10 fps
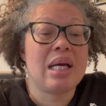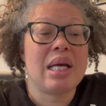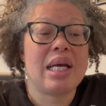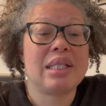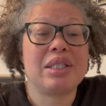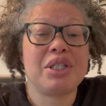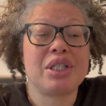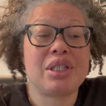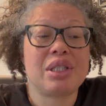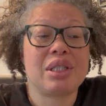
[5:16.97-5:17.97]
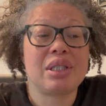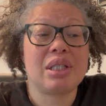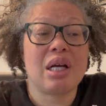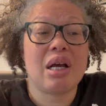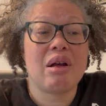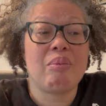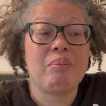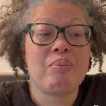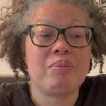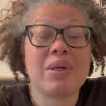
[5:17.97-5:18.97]
it just
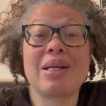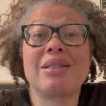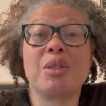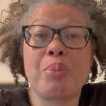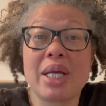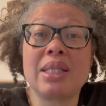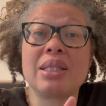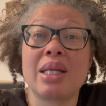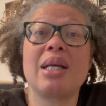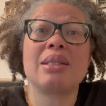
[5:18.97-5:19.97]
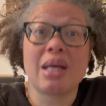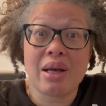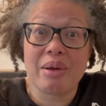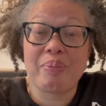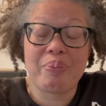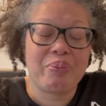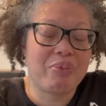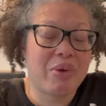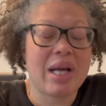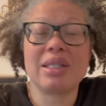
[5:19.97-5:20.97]
speeds things up,
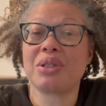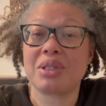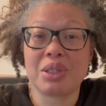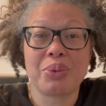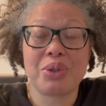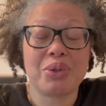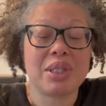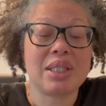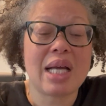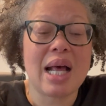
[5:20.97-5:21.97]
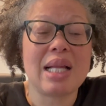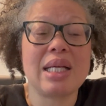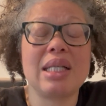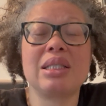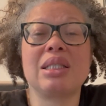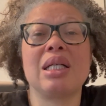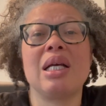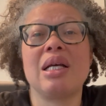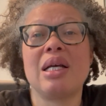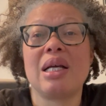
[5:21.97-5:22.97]
right? So since we're doing this challenge,
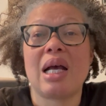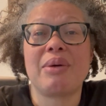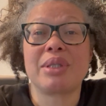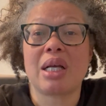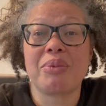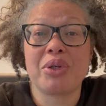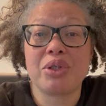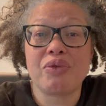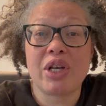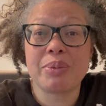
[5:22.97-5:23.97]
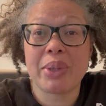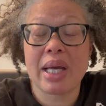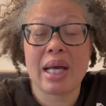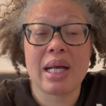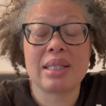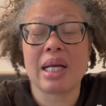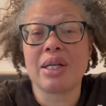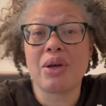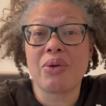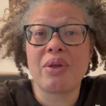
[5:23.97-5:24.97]
I was like, I'm going to use Facebook ads. I
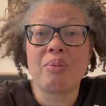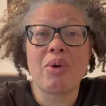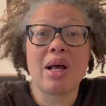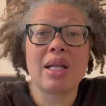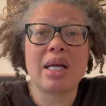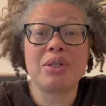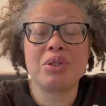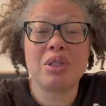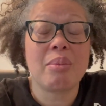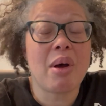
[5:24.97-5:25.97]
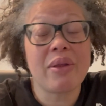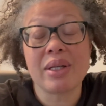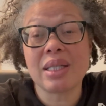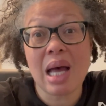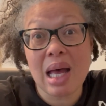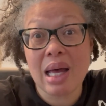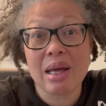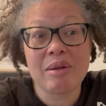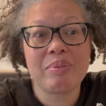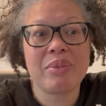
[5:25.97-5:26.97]
know them well. I use them all the
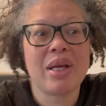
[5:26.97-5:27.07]
time.